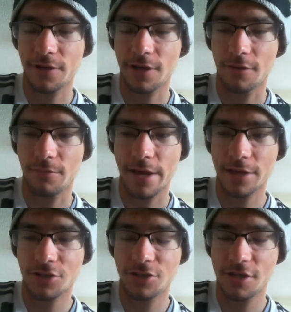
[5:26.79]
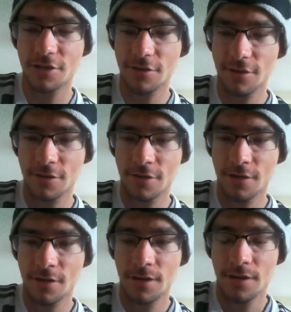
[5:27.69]
last year.
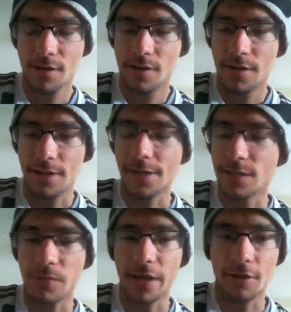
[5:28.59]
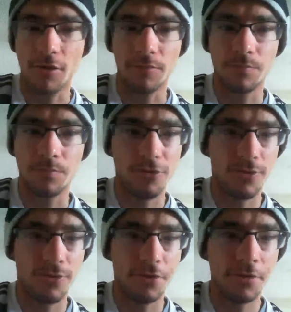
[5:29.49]
He is my Golden Boot
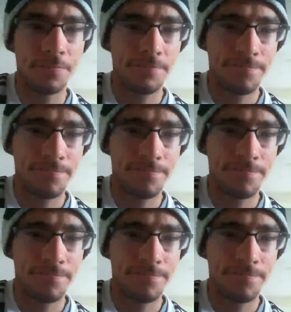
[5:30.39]
winner.